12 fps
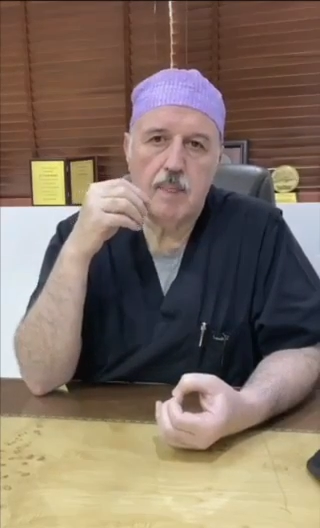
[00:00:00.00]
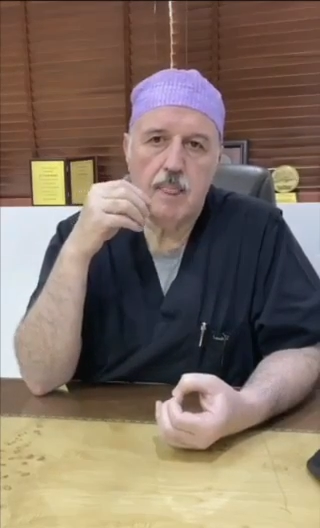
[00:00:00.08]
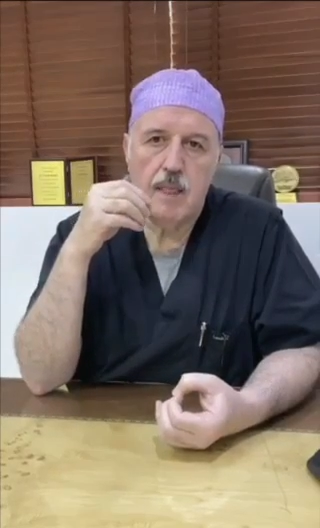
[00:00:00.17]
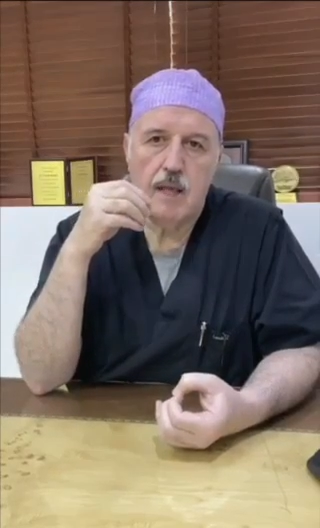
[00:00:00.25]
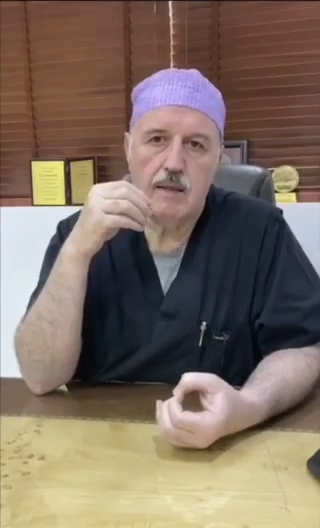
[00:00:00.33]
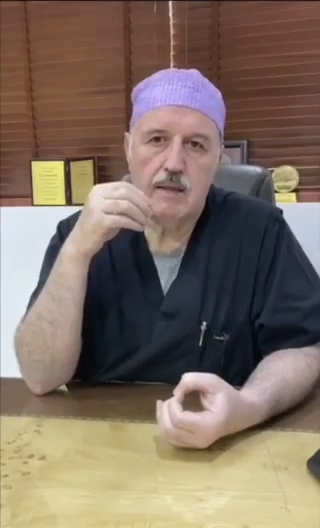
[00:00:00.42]

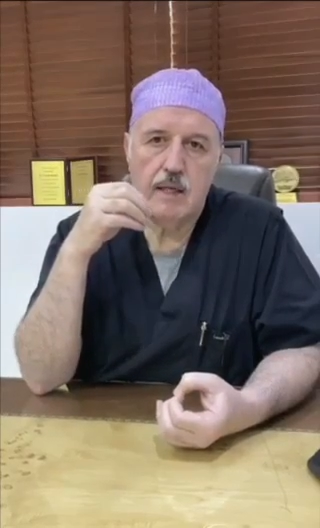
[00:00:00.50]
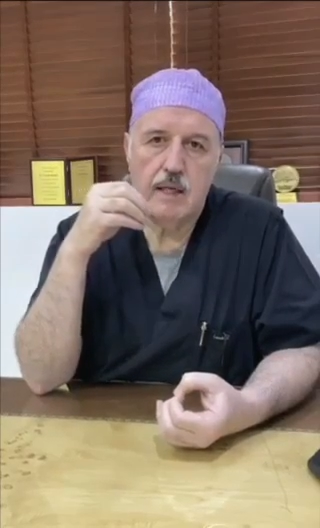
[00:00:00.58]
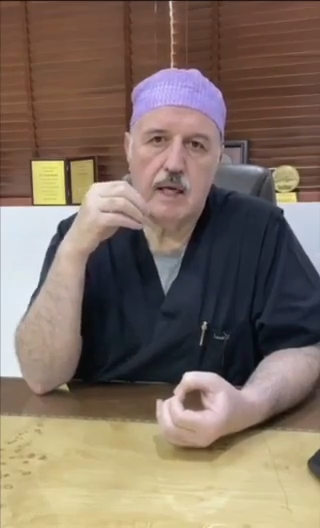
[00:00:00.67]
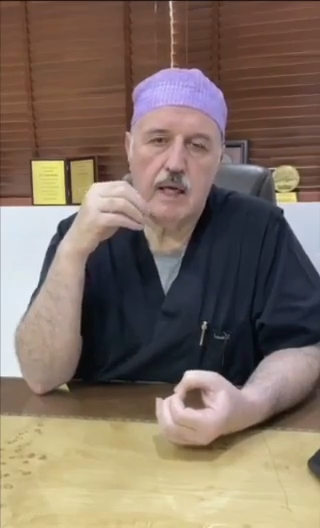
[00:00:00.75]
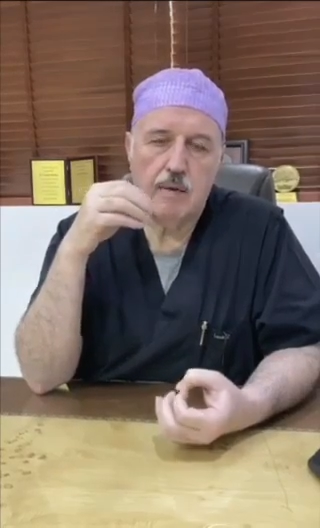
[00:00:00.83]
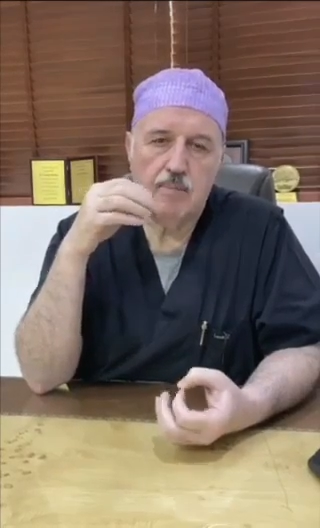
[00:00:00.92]

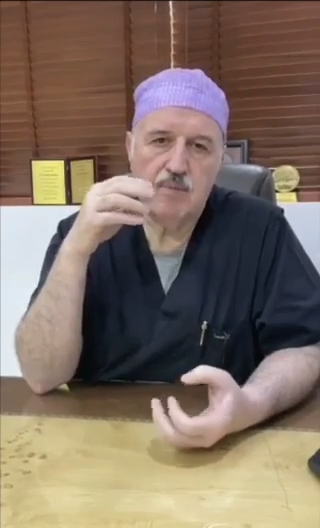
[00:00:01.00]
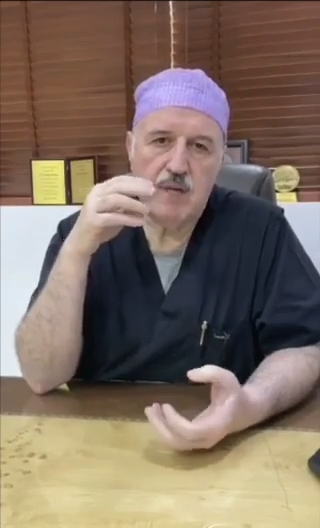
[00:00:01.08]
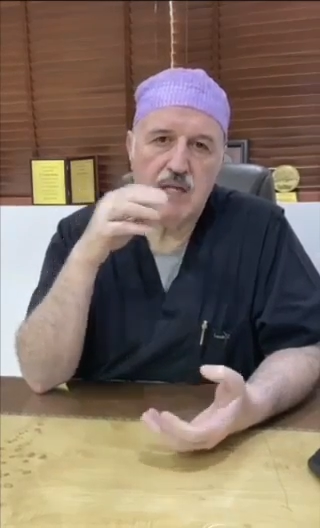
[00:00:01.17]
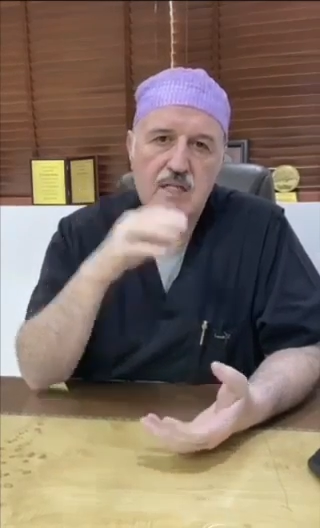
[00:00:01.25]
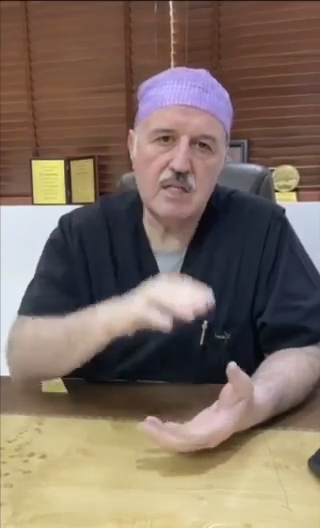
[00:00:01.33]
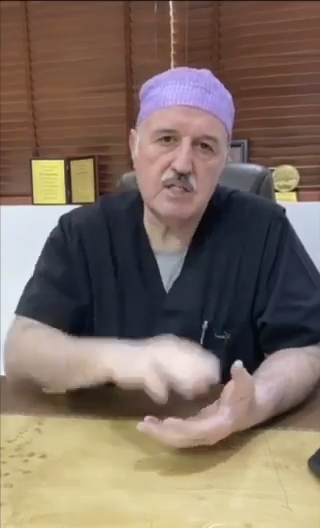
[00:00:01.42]
The
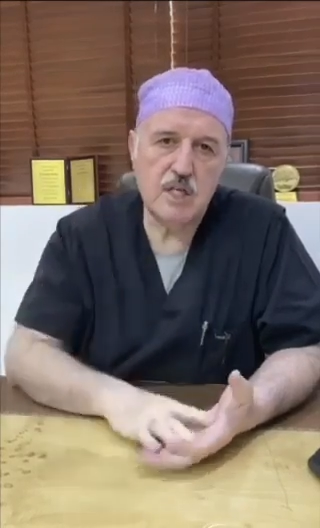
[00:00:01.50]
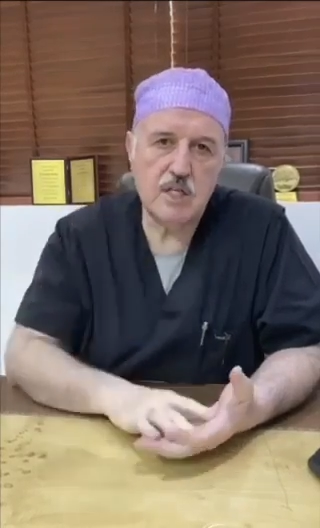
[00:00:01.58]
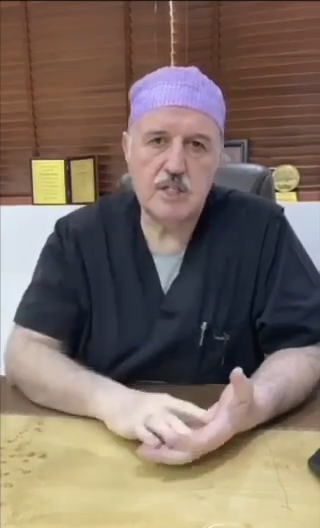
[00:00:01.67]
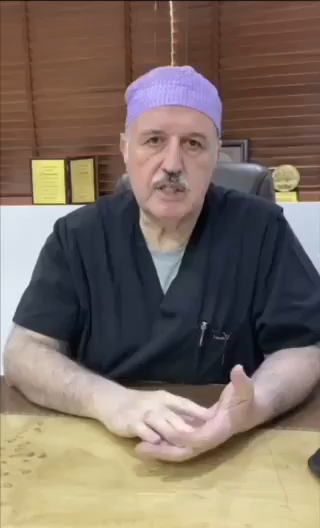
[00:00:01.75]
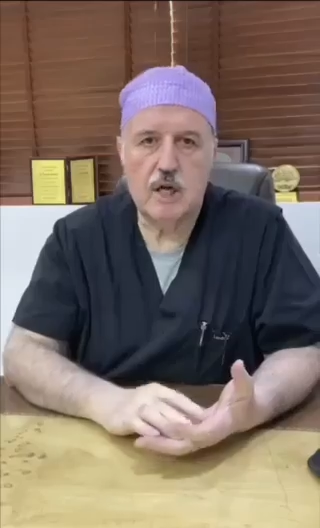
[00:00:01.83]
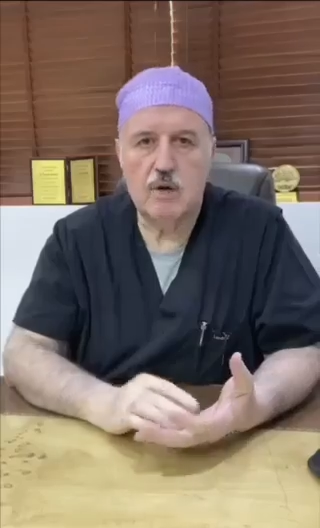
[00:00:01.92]
nasal
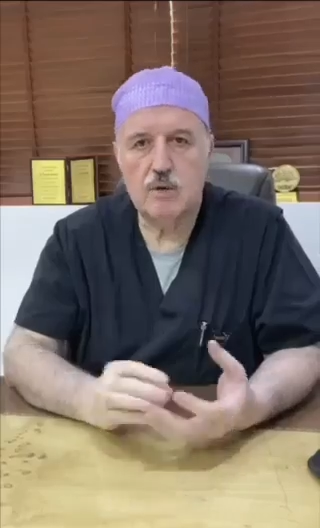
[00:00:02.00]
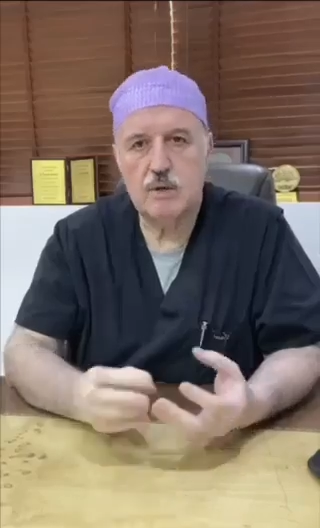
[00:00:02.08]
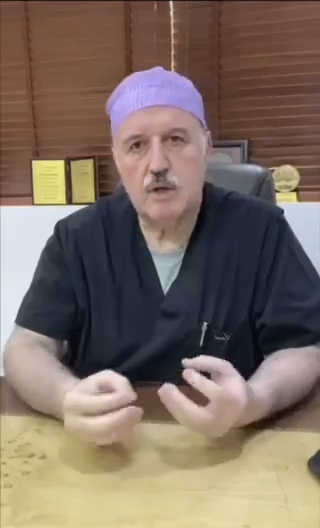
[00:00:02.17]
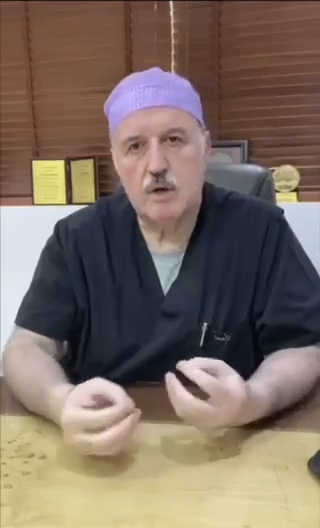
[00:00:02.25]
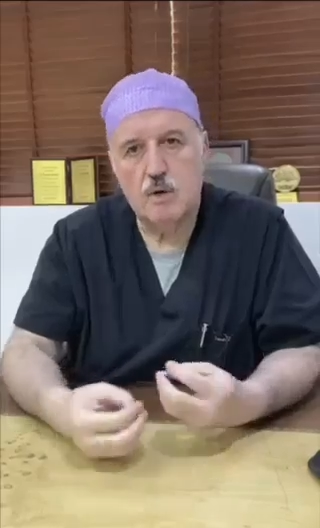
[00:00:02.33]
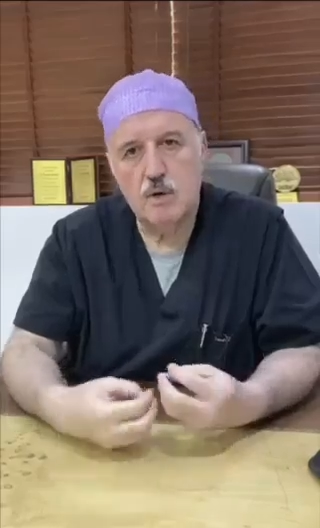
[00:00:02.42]
surgery, or
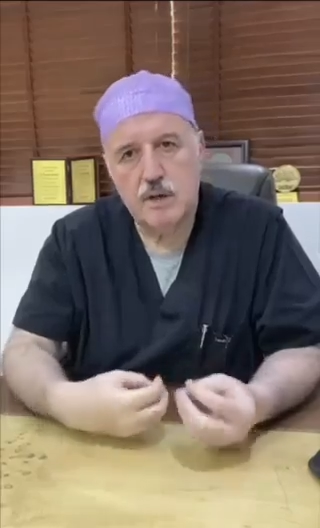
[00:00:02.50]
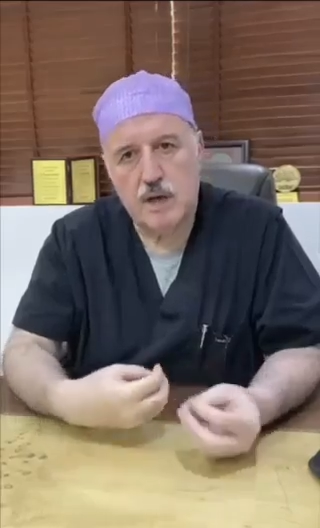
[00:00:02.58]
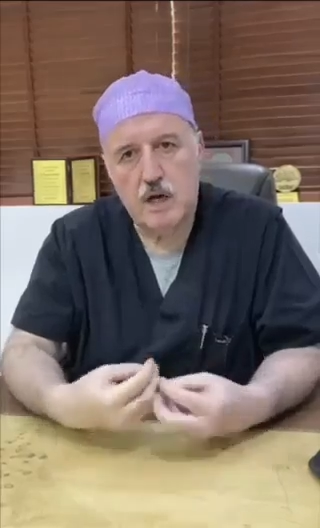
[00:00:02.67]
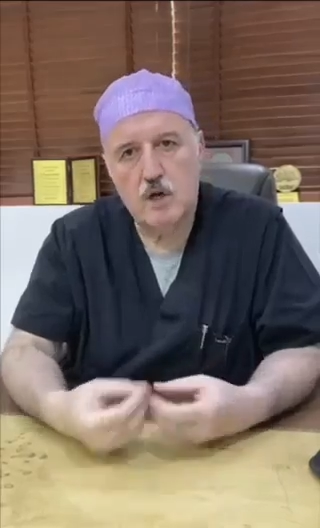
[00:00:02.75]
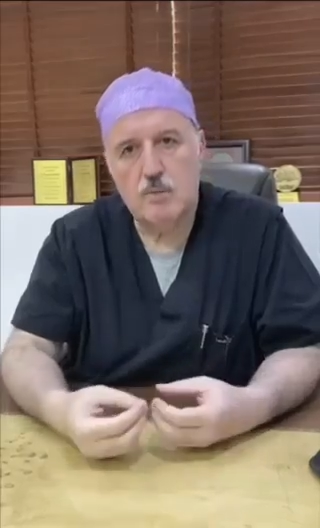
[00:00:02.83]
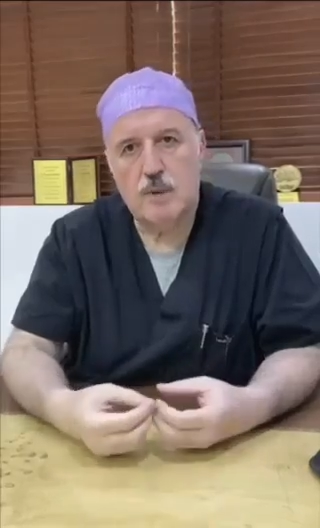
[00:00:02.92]
all the
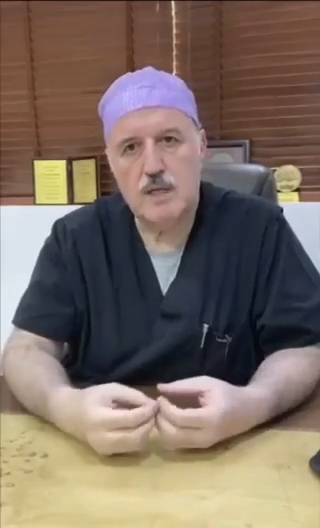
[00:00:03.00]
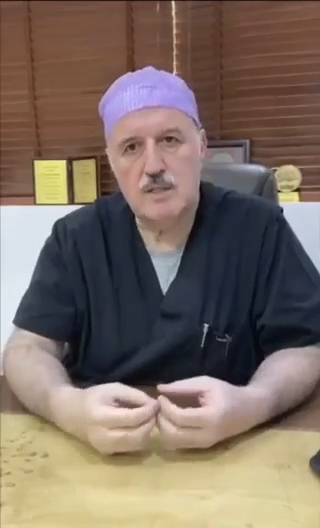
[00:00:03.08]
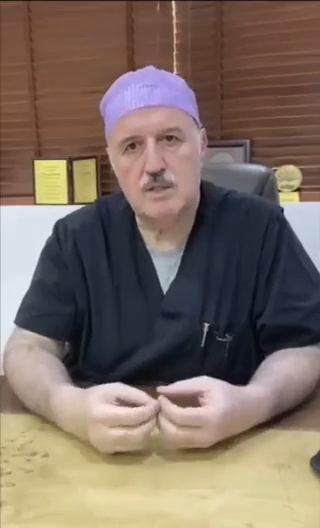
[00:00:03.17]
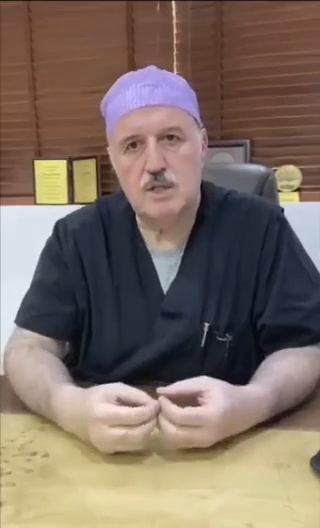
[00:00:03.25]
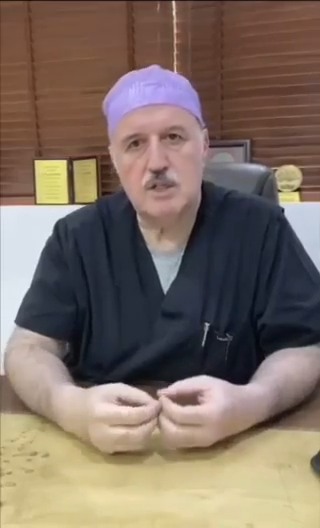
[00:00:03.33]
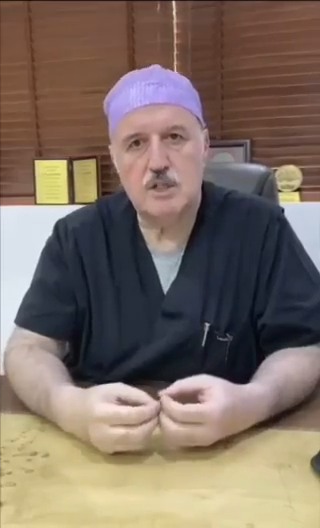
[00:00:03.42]
rhinoplasty
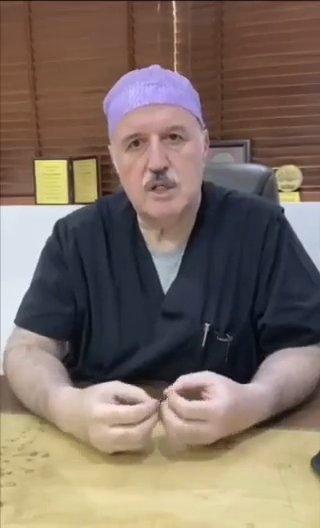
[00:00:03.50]
surgery,